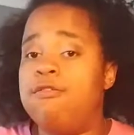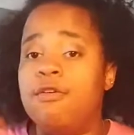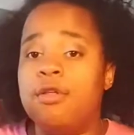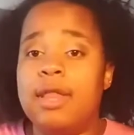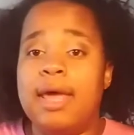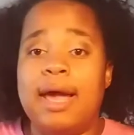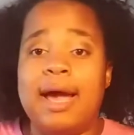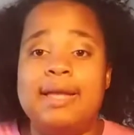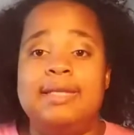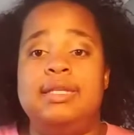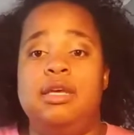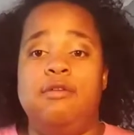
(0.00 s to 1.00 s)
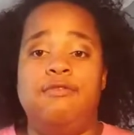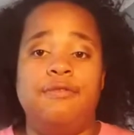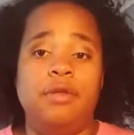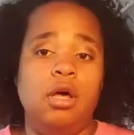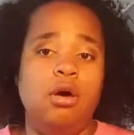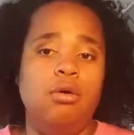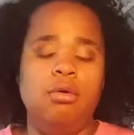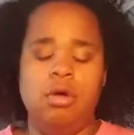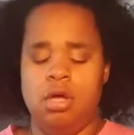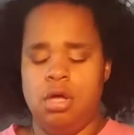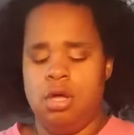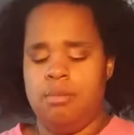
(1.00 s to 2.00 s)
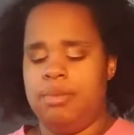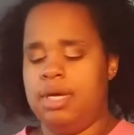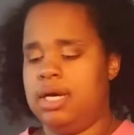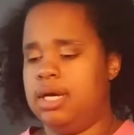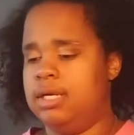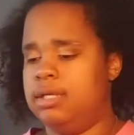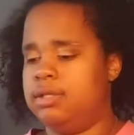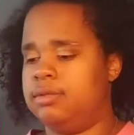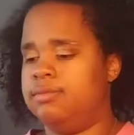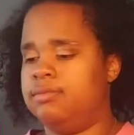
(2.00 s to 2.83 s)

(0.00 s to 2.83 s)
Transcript: like idea flow because